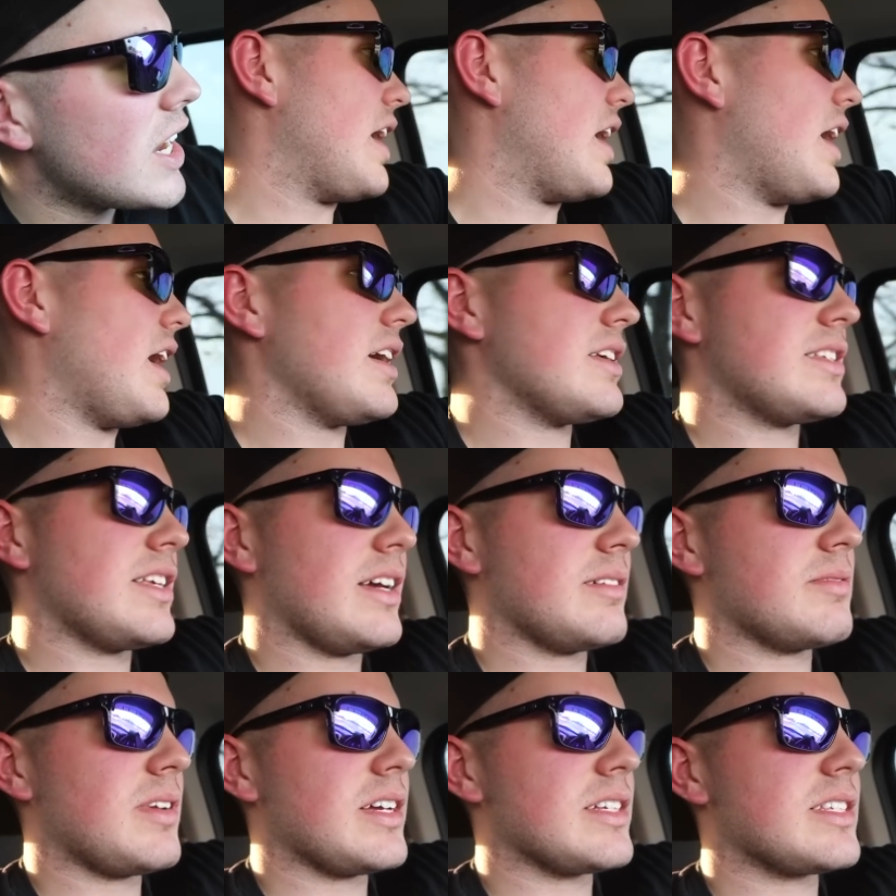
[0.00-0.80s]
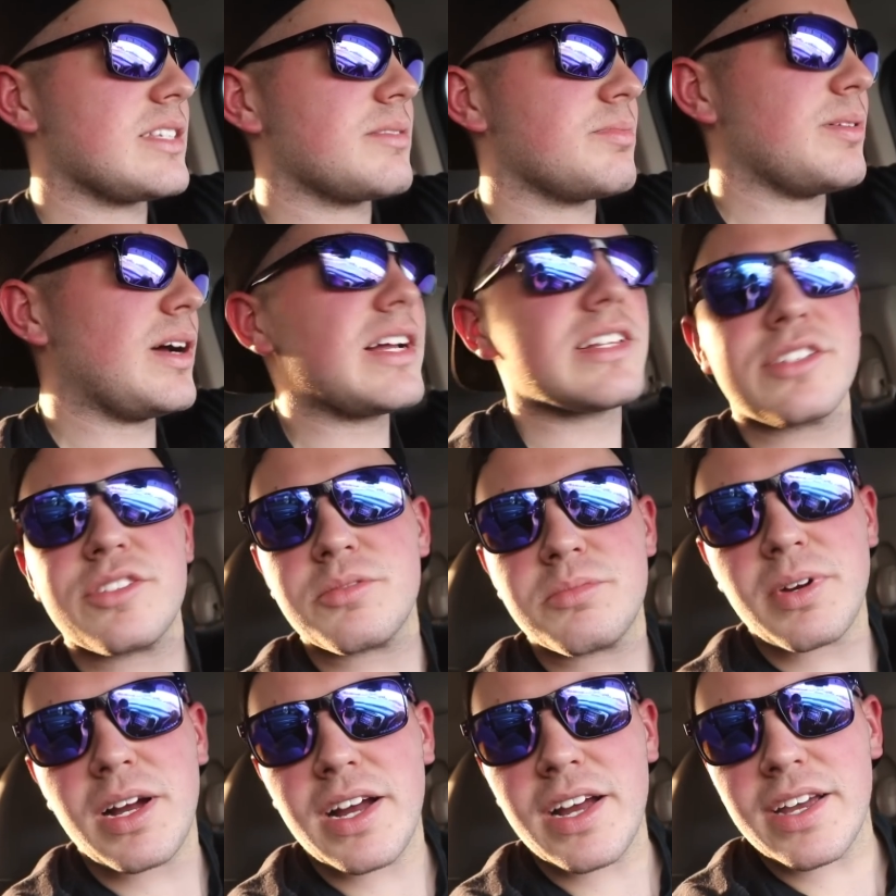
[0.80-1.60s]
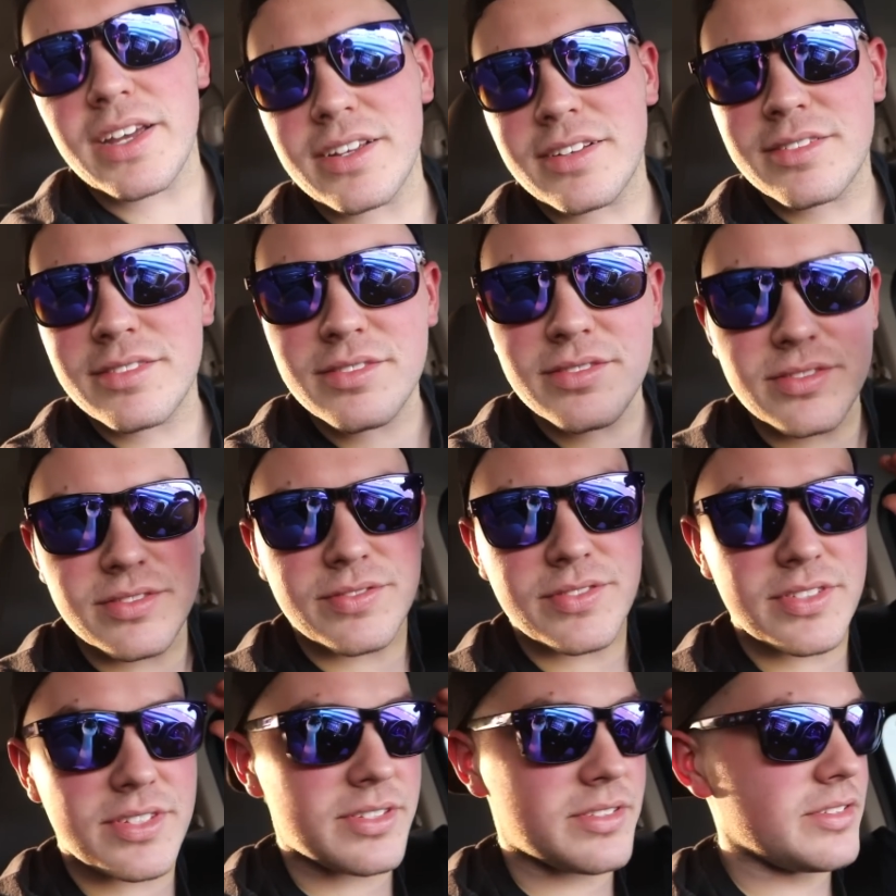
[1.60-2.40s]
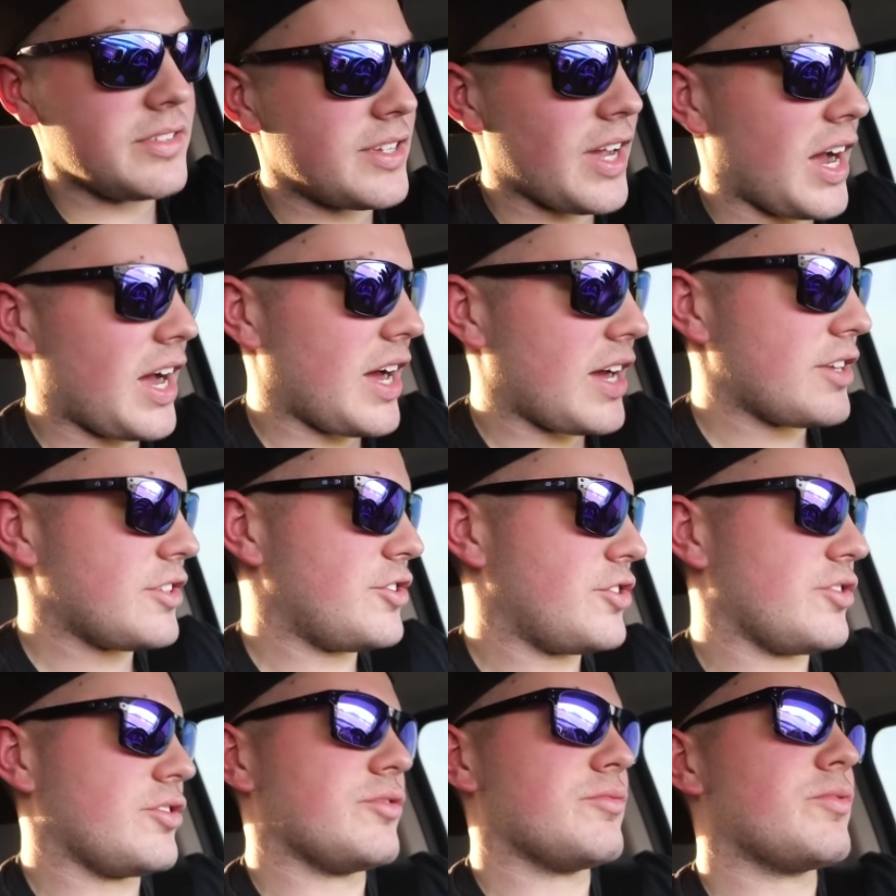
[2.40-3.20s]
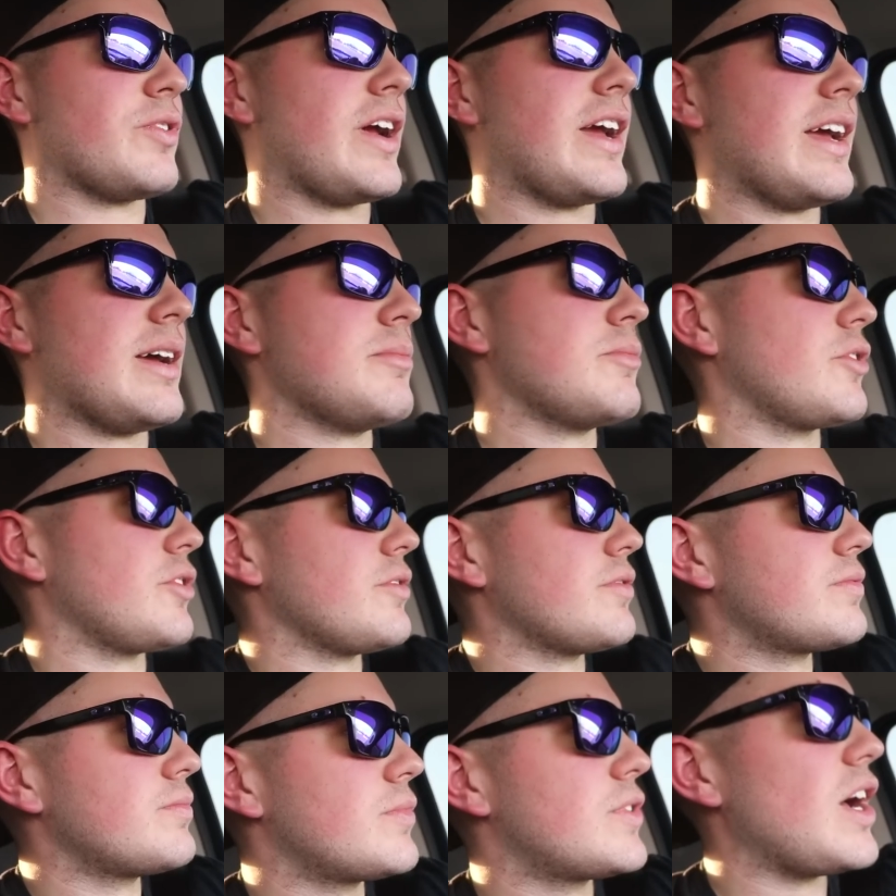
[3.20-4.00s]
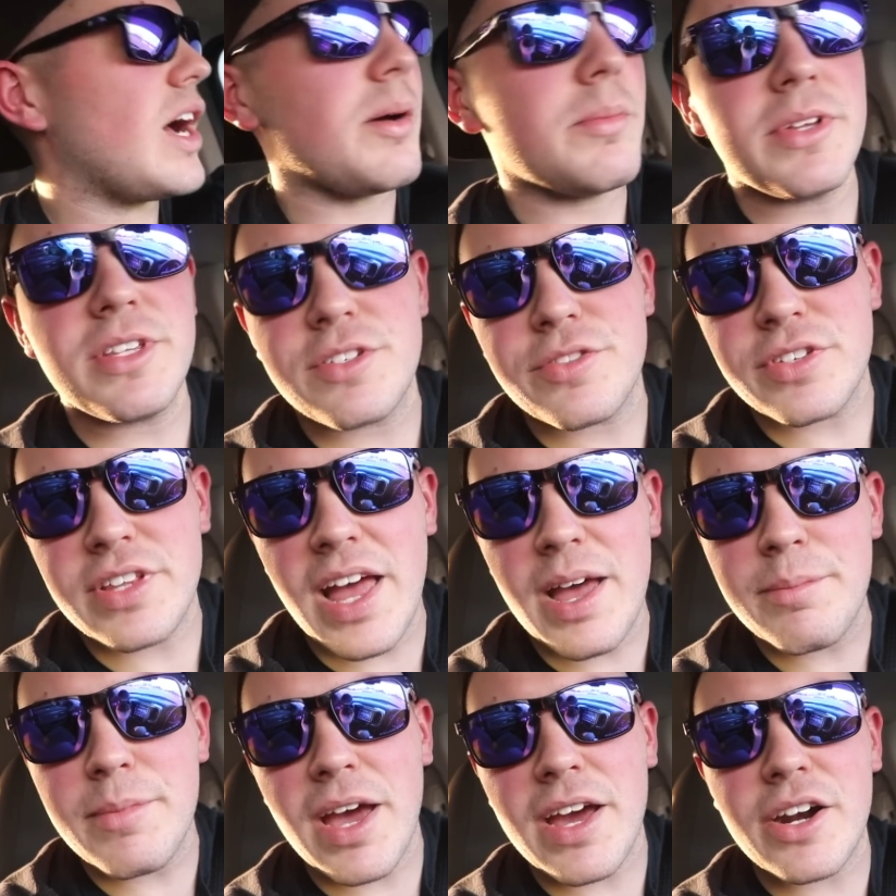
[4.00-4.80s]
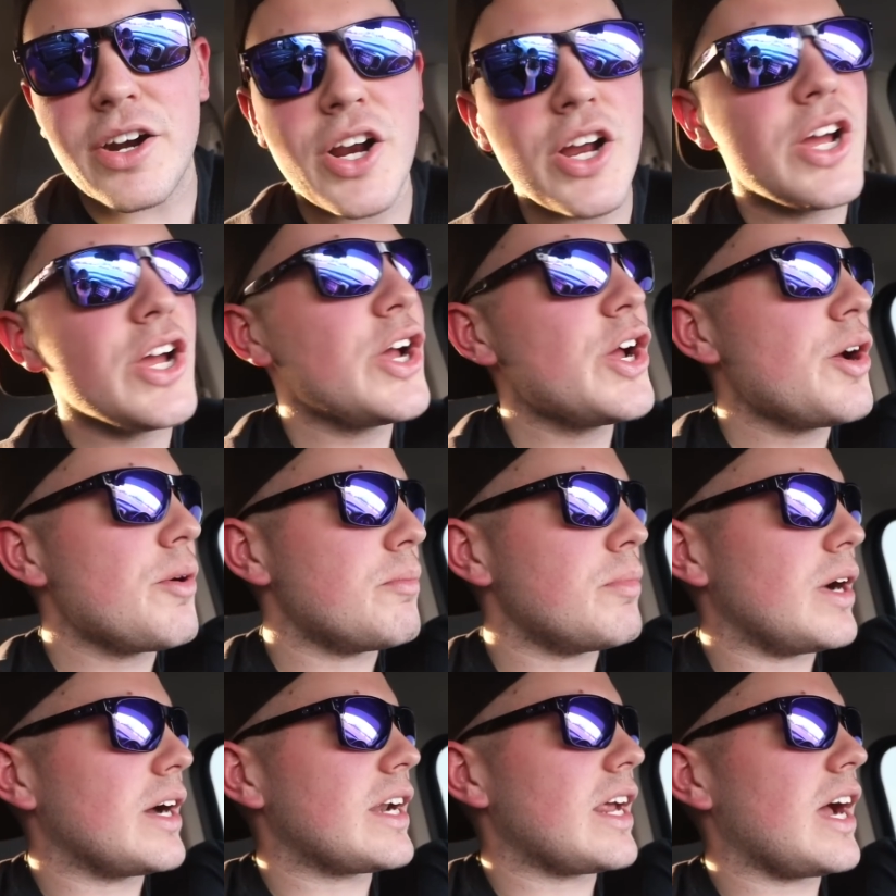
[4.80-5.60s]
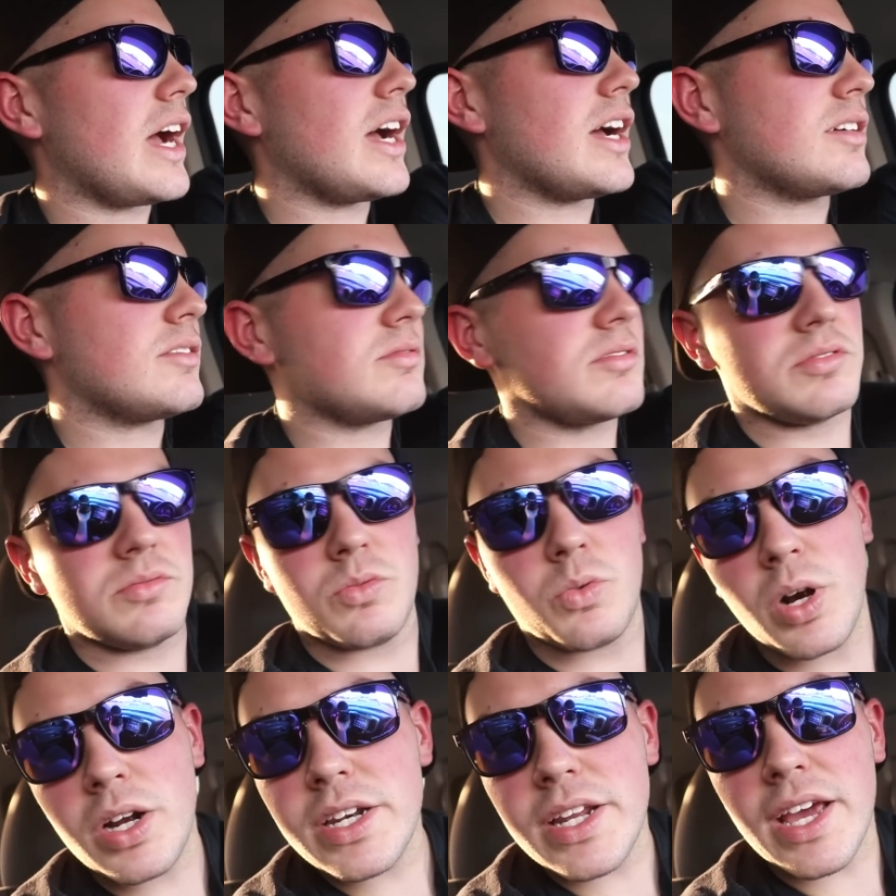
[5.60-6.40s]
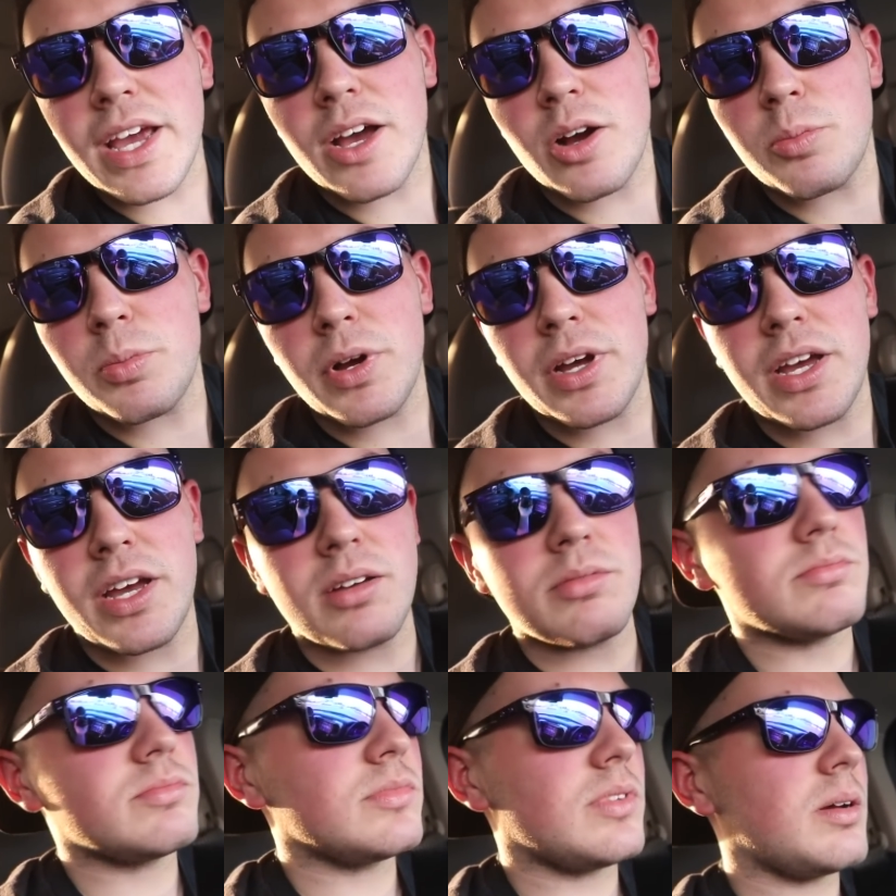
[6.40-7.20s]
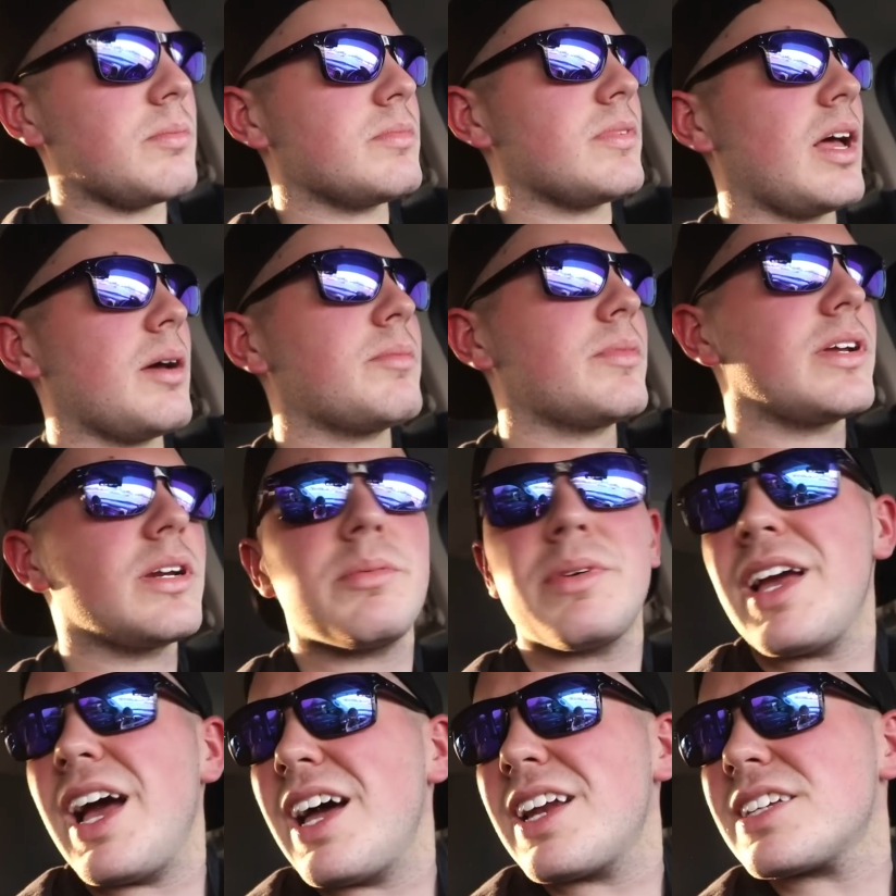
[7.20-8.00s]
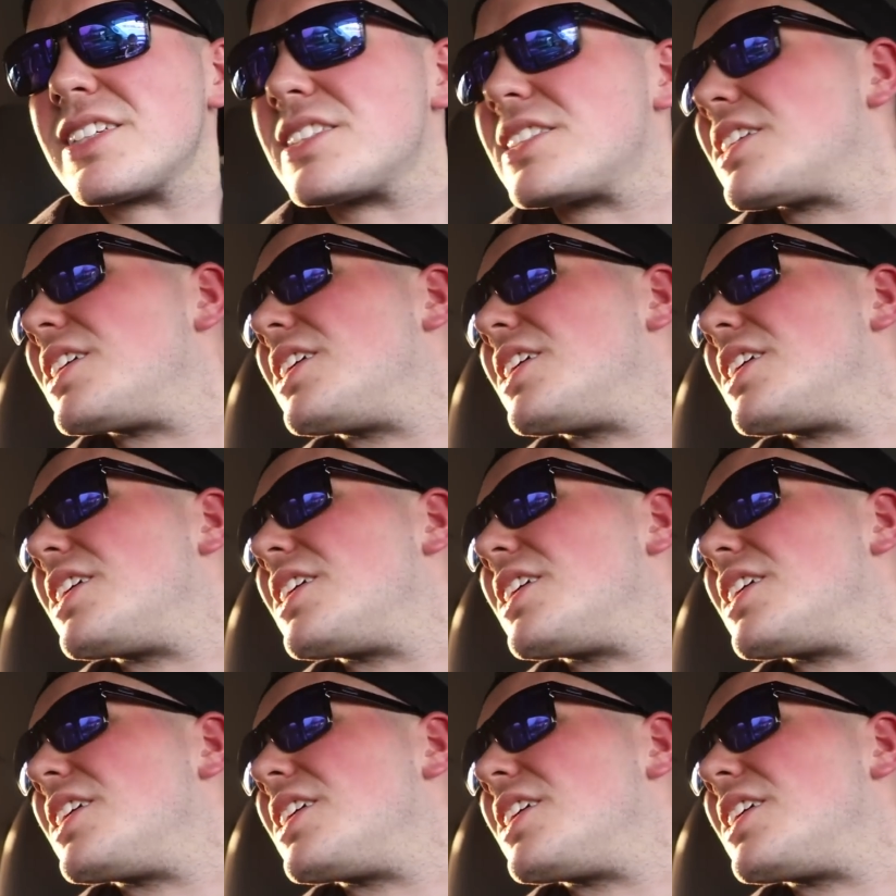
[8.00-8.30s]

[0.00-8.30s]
I say I'm not sponsored by Dodge or Ram or Cummins for that matter, but one day I hope I am. I'm gonna be honest.